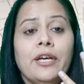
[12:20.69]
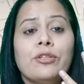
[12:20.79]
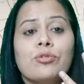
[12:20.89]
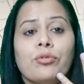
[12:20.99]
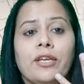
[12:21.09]

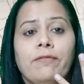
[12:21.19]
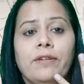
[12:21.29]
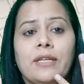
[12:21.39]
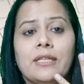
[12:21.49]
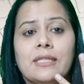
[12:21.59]
So if
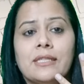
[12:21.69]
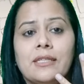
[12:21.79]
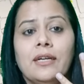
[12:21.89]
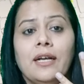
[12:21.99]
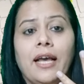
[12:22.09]
it is
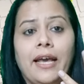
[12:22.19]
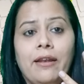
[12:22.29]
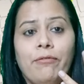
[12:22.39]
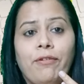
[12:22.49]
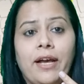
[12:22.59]

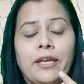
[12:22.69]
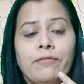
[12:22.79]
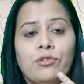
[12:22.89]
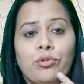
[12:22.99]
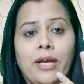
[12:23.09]

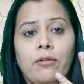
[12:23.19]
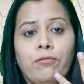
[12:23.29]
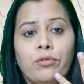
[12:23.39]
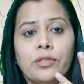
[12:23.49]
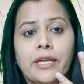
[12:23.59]
L5 to
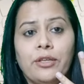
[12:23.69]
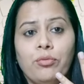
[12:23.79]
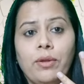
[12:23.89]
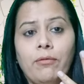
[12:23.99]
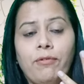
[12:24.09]
L4, then you
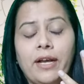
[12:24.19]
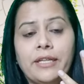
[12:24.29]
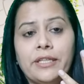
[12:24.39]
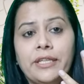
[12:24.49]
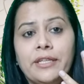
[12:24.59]
will
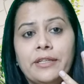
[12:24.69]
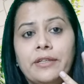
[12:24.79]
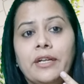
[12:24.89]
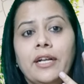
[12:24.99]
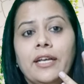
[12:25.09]
find here.
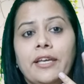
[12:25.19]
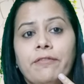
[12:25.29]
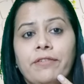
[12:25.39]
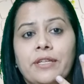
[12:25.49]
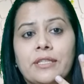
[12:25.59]

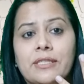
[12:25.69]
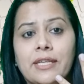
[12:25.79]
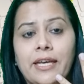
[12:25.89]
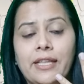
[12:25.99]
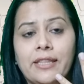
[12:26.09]
If it is
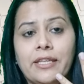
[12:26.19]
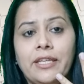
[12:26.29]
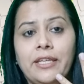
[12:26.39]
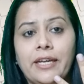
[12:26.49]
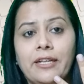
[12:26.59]

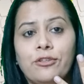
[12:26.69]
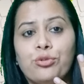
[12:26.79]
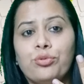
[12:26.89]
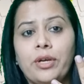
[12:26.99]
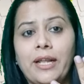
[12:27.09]
L3,
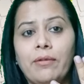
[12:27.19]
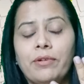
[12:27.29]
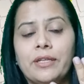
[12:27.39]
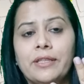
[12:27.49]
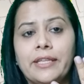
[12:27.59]
L2,
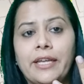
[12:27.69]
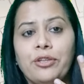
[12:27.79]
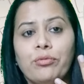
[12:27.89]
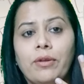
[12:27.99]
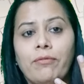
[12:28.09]
L1, then
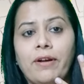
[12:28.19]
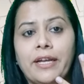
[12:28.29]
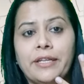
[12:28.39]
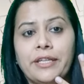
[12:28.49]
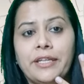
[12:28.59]
you will
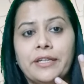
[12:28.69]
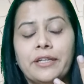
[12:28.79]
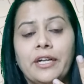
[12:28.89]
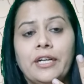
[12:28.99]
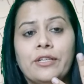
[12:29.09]
find here.
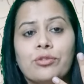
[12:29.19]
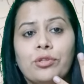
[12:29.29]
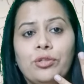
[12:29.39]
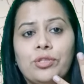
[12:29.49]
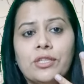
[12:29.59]
So
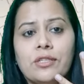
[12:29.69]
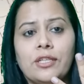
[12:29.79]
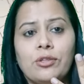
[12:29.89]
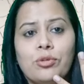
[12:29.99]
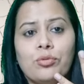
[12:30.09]
you just
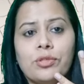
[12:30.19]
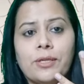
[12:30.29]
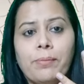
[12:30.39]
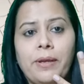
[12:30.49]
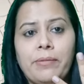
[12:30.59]
need to
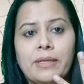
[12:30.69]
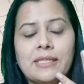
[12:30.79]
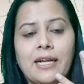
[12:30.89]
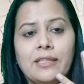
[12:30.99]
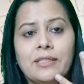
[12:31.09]
simply
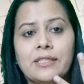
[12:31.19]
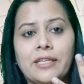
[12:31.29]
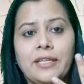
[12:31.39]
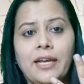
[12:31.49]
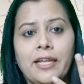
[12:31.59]
massage this
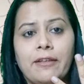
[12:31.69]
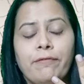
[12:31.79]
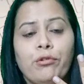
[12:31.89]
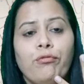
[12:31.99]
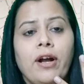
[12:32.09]
area, and if
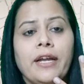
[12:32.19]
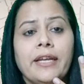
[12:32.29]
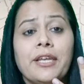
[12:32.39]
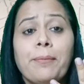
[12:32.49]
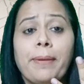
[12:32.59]
you find
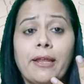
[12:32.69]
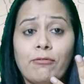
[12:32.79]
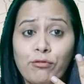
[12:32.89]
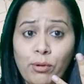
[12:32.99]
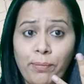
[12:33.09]
any
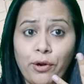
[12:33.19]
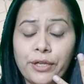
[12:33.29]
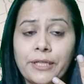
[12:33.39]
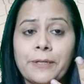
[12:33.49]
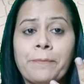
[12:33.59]
painful
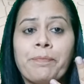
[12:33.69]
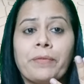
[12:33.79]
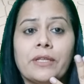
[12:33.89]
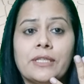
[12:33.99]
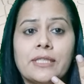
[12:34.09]
point,
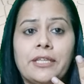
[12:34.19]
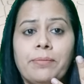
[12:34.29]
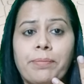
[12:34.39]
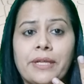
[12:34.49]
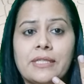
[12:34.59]
just
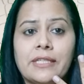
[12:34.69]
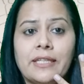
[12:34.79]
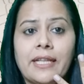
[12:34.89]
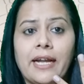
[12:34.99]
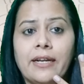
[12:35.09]
keep
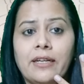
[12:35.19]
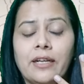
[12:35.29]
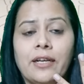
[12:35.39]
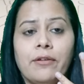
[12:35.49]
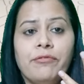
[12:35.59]
pressing that
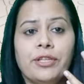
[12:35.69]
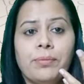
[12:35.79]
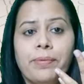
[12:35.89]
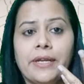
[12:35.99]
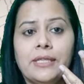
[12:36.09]

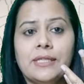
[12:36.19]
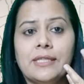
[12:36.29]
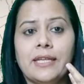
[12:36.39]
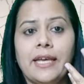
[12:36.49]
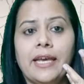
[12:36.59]
with
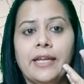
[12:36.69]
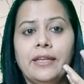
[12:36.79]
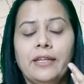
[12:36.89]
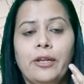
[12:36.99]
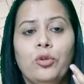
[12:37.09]
press
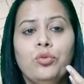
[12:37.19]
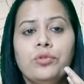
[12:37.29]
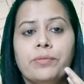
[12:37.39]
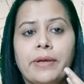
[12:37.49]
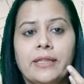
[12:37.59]
and
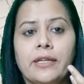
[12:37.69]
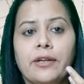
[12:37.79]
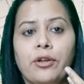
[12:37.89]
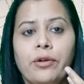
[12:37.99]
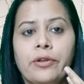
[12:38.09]
loose method,
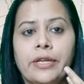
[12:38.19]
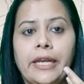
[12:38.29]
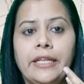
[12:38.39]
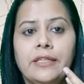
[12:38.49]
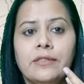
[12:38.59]
not
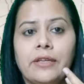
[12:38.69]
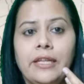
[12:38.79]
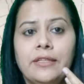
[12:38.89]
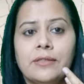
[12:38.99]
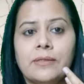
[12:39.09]
release.
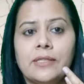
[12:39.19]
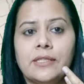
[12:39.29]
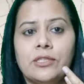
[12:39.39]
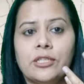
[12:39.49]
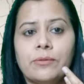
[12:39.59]
Release is
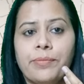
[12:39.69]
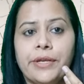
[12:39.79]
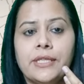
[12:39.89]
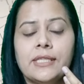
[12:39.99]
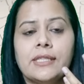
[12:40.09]
this, just
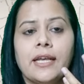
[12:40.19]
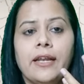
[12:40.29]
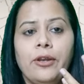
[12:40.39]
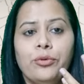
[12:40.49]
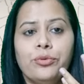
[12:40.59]
press
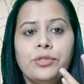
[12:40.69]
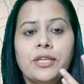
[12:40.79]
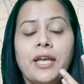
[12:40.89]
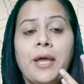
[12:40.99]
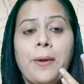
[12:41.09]
and loose,
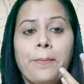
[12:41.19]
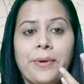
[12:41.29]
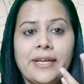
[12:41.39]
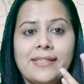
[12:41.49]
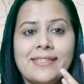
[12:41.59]

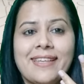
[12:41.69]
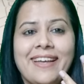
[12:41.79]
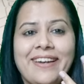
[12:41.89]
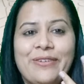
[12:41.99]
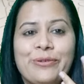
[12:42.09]
press
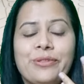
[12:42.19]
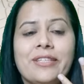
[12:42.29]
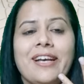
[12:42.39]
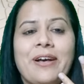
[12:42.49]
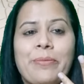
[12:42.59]
and loose,
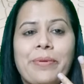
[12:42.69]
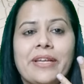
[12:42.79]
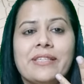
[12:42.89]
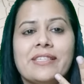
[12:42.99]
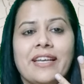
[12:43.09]

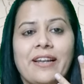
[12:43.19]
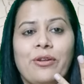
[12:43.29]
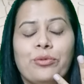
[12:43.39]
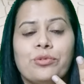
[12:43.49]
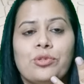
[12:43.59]
press and
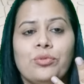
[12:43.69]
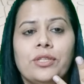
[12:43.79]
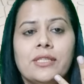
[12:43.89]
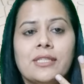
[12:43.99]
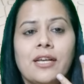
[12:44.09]
loose. Do
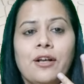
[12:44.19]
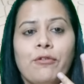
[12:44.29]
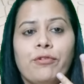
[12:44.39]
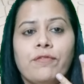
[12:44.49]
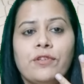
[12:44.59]
this
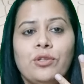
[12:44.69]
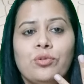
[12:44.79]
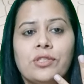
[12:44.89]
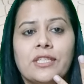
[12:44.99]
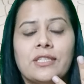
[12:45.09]
50 to
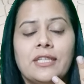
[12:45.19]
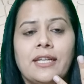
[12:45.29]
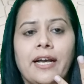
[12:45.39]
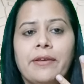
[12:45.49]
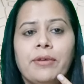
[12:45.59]
60
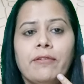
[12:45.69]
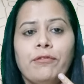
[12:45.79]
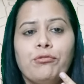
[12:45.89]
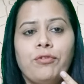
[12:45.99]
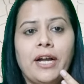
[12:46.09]
times if
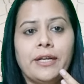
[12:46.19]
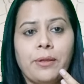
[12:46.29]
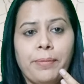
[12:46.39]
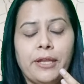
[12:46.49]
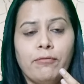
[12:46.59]
you find the
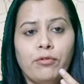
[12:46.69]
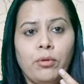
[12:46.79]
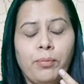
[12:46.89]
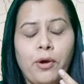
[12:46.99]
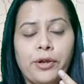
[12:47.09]
painful
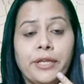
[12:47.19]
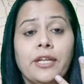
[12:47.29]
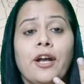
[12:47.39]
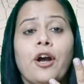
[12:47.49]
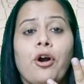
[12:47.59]
point,
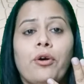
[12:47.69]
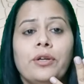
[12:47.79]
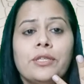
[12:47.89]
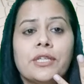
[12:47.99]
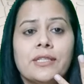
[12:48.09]

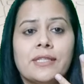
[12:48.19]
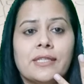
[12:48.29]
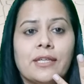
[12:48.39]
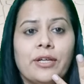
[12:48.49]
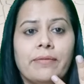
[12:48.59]
or
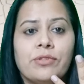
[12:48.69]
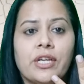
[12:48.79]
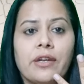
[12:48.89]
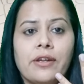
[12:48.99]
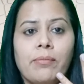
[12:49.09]
just give
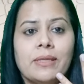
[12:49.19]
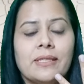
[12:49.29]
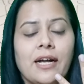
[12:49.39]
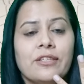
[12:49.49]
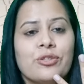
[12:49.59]
general
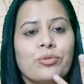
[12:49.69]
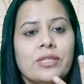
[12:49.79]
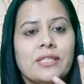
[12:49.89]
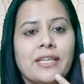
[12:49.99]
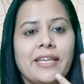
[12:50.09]
massage to
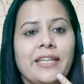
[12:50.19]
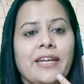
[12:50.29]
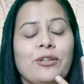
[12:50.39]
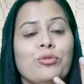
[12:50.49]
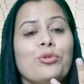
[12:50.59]
this
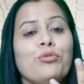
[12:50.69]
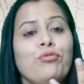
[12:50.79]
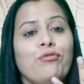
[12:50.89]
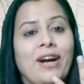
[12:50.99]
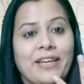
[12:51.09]
area 2 to
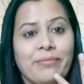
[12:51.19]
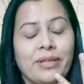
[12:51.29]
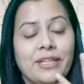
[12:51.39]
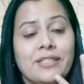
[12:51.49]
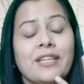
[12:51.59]
5
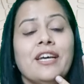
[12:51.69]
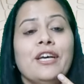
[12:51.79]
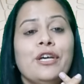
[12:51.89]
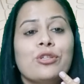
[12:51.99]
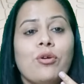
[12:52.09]
minutes.
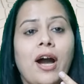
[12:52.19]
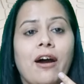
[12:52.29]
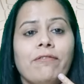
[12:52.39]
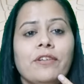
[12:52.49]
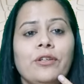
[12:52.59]
So
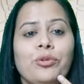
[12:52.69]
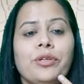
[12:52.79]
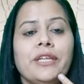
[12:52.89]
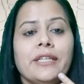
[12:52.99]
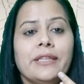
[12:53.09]
after
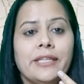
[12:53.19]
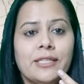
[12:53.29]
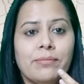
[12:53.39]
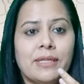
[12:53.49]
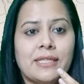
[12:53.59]
doing
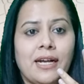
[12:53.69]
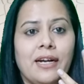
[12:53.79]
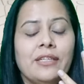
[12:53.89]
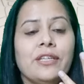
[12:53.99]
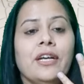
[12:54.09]
this
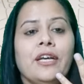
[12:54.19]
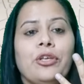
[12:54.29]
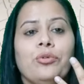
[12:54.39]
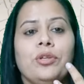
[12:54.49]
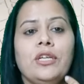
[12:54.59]
massage,
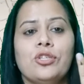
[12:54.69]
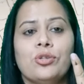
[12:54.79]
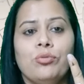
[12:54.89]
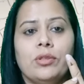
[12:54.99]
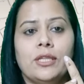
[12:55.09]
you reach
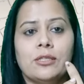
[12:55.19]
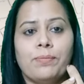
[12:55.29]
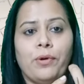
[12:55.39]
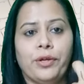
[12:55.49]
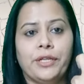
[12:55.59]
to this
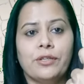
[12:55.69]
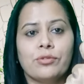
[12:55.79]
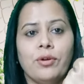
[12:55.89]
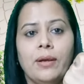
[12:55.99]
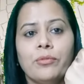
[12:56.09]
point.
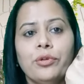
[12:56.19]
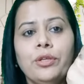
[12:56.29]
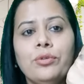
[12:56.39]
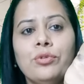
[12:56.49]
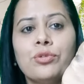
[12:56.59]
So I'm
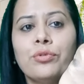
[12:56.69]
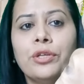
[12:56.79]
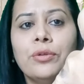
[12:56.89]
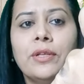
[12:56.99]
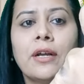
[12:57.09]
going to show
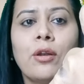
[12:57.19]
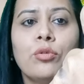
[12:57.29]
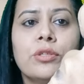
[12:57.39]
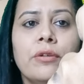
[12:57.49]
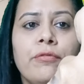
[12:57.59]
you the
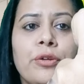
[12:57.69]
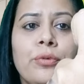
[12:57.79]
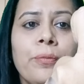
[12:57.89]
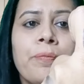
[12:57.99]
closer view.